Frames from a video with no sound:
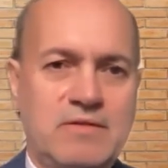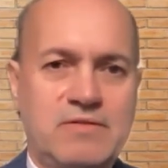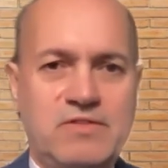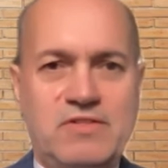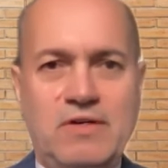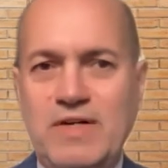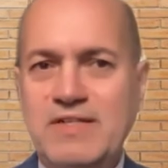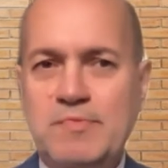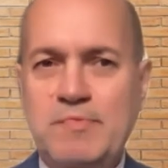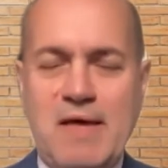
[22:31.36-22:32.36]
So what
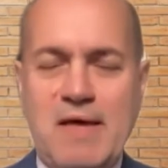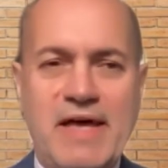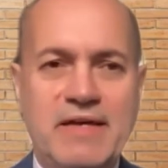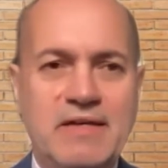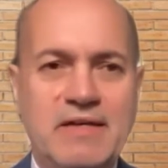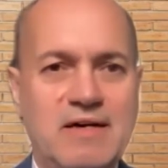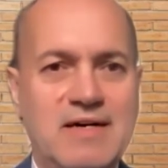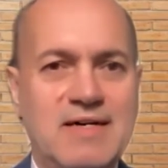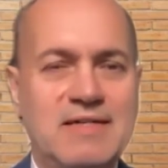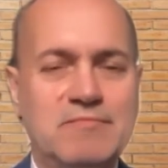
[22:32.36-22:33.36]
is PMA?
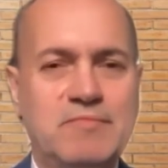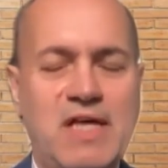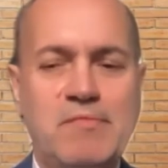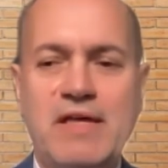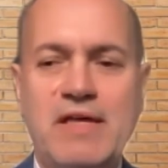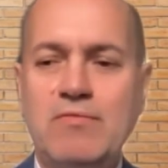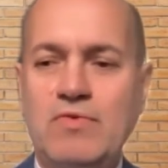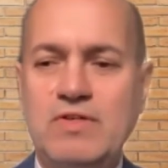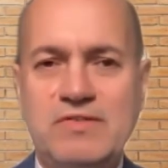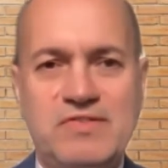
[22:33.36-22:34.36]
PMA
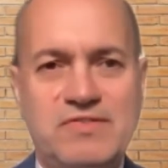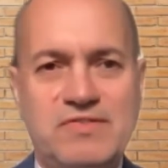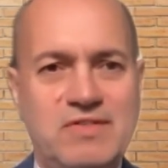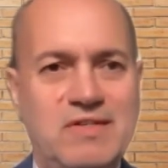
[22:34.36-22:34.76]
was